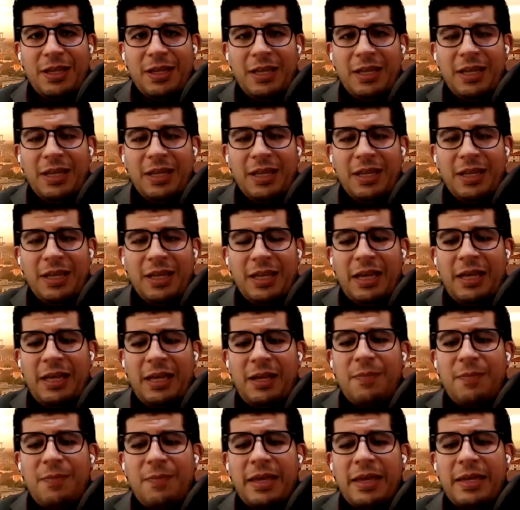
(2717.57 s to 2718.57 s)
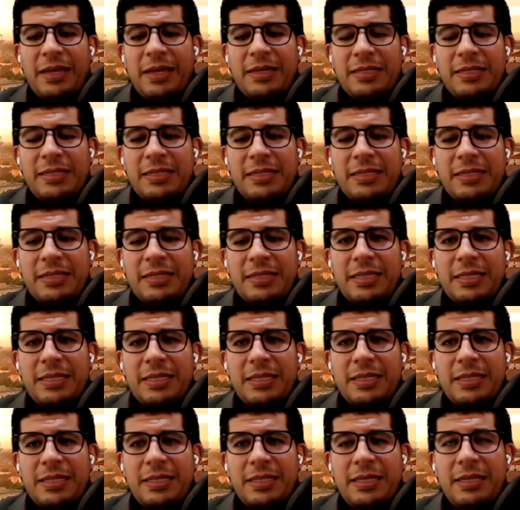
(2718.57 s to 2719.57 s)
And in
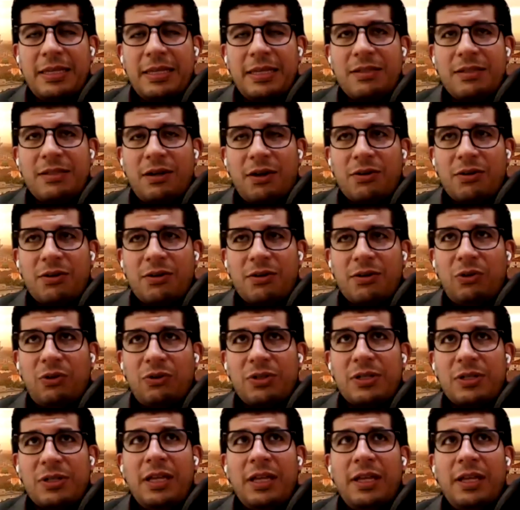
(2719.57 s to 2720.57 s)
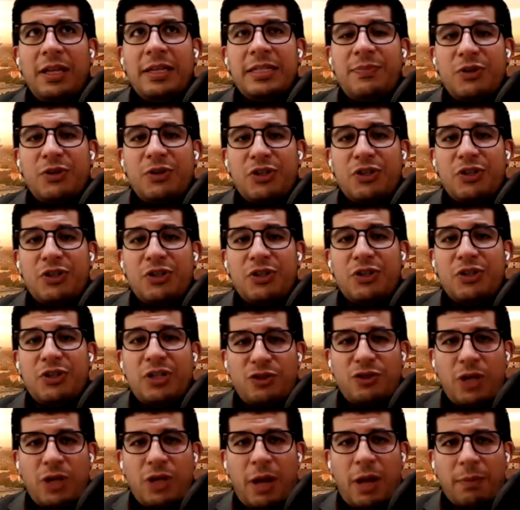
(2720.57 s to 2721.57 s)
these articles, especially in the
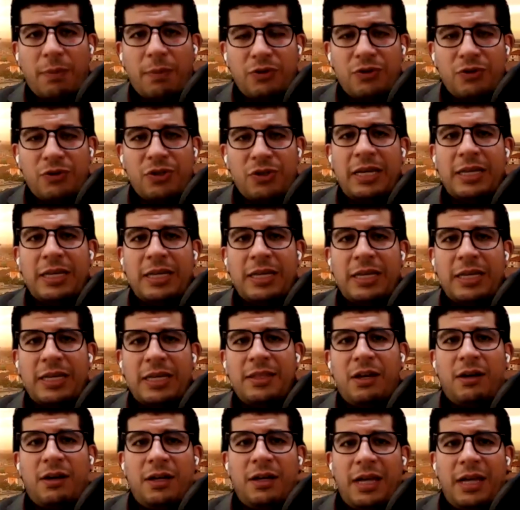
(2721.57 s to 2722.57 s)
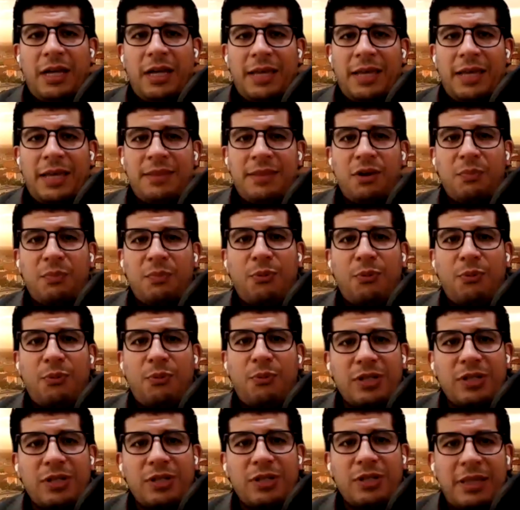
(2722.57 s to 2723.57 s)
chapters and the report
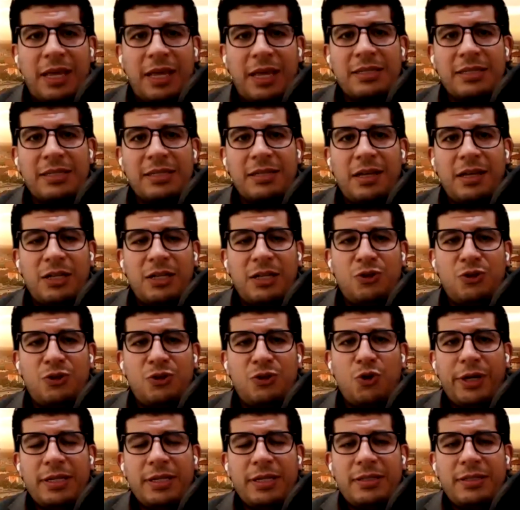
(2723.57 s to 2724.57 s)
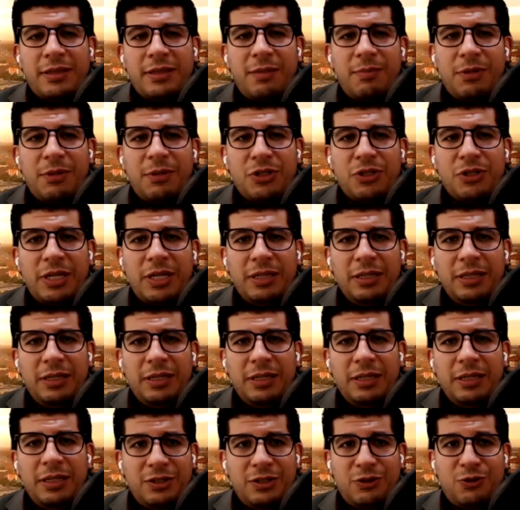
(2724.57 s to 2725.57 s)
that joined the Majalla
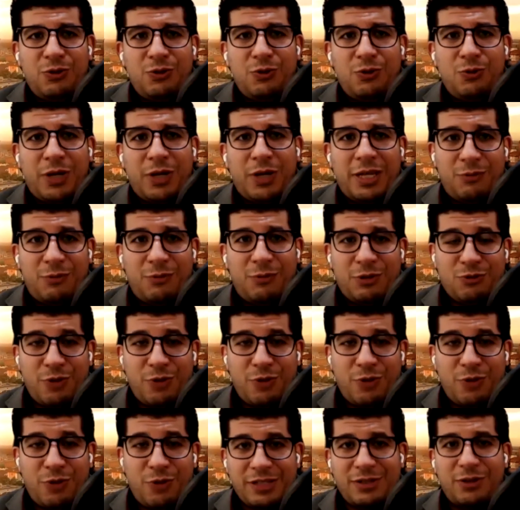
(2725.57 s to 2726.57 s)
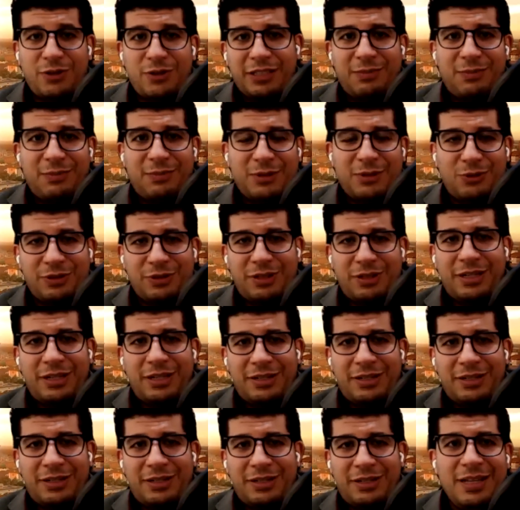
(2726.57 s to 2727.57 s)
to kind of was raised by Ottoman
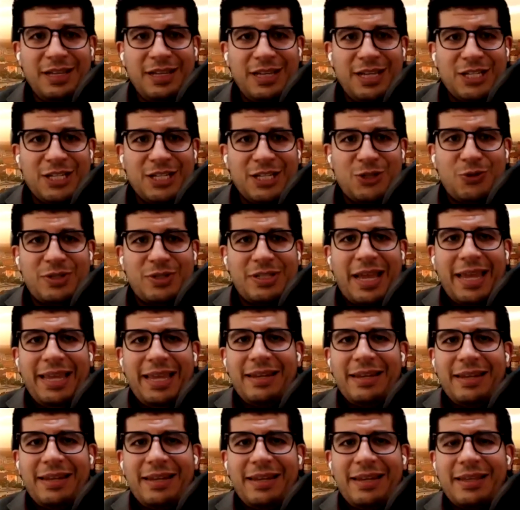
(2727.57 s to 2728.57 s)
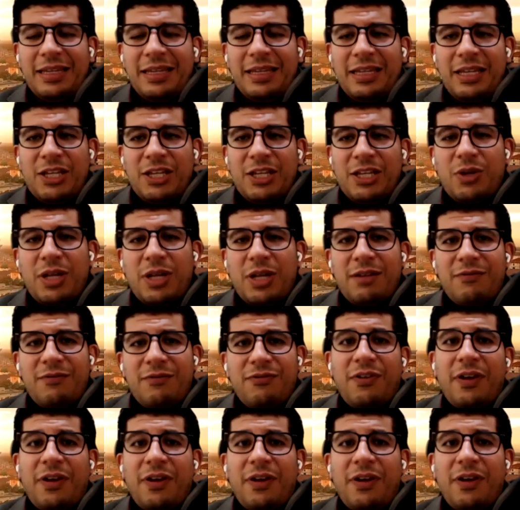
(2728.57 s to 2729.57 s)
Sultan and to sign it, you can
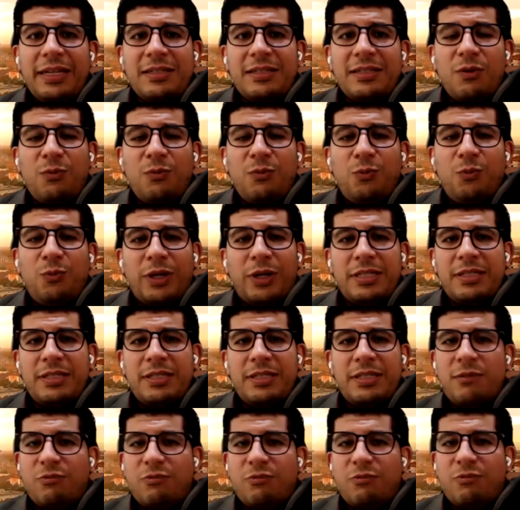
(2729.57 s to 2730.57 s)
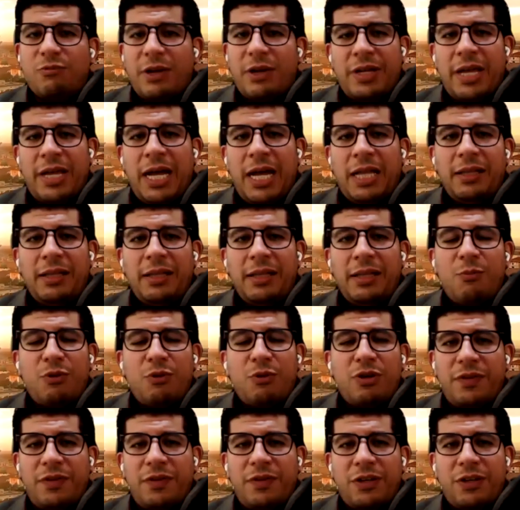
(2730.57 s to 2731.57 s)
find what is the rationale and the
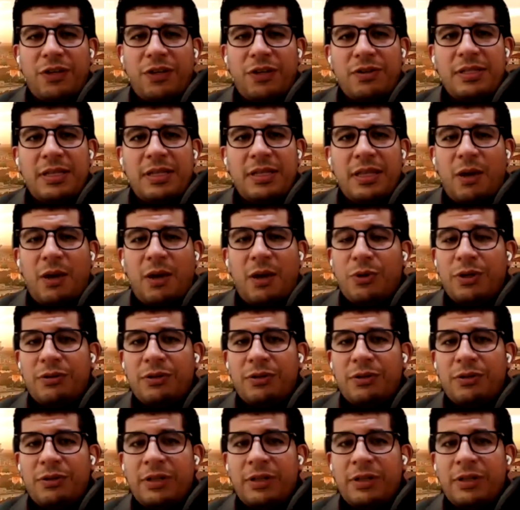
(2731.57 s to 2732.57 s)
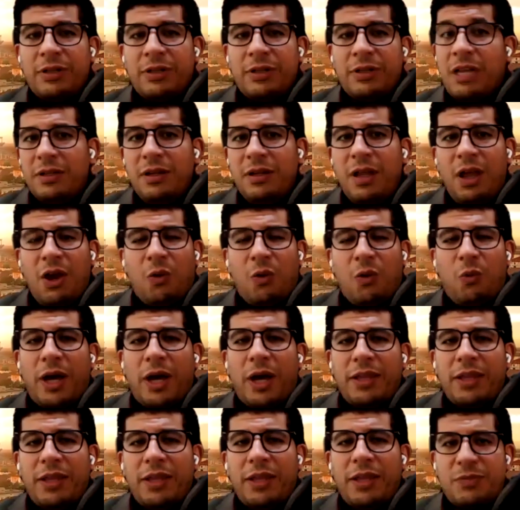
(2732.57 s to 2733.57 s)
motivations that were given why
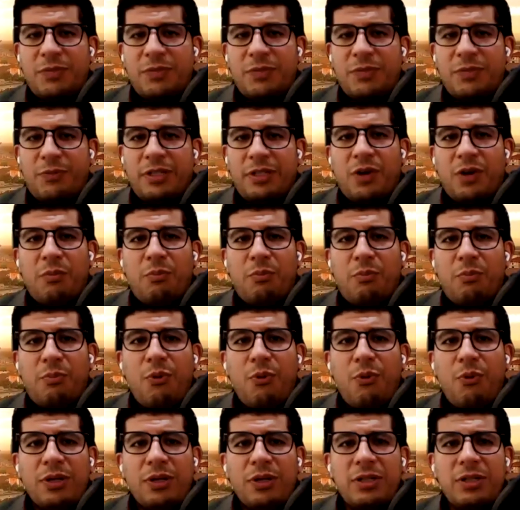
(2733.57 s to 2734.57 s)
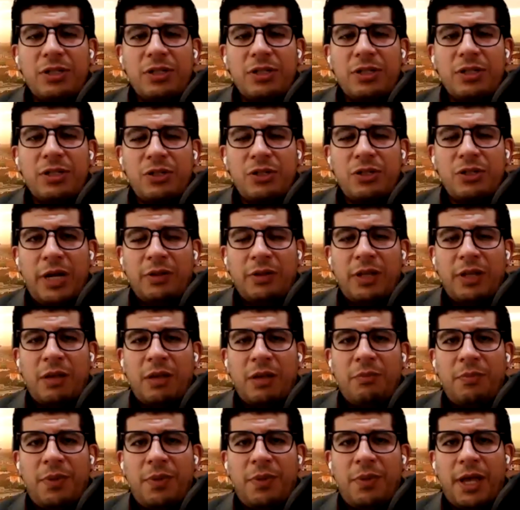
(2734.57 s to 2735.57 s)
this project is very important to the
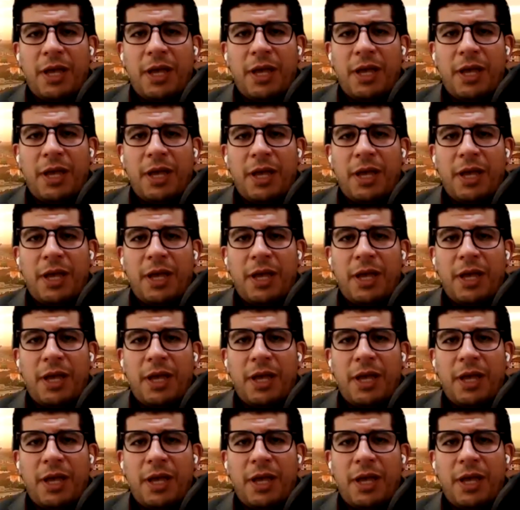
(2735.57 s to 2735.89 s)
empire.